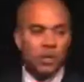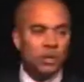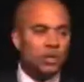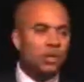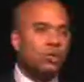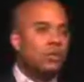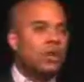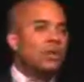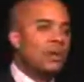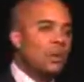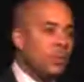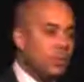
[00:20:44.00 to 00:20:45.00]
The two
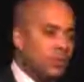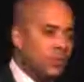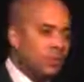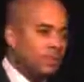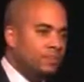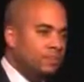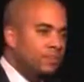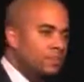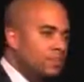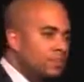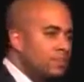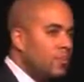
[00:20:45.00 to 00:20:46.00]
things that we do,
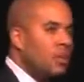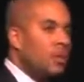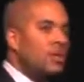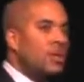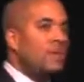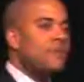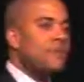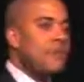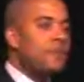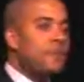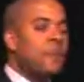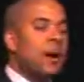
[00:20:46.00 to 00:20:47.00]
we're saving
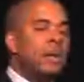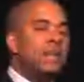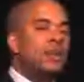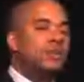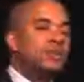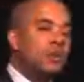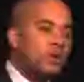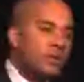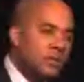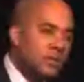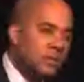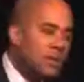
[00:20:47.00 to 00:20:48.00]
people money on
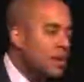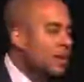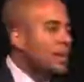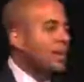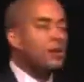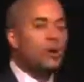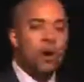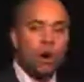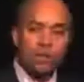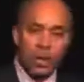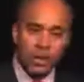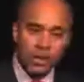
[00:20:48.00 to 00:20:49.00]
services that they're
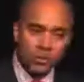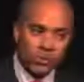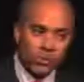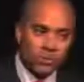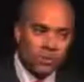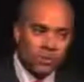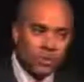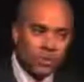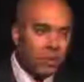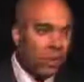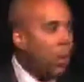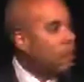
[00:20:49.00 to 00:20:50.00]
already using,
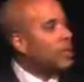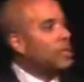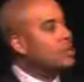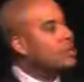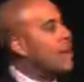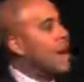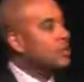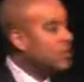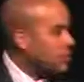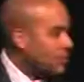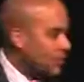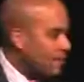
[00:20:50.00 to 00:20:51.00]
or at least
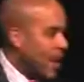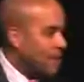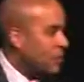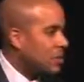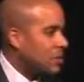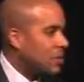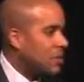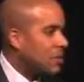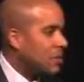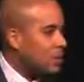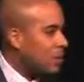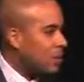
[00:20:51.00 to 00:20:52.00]
matching
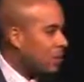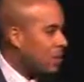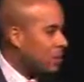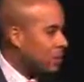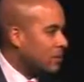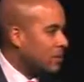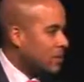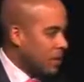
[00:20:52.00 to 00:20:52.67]
their bills.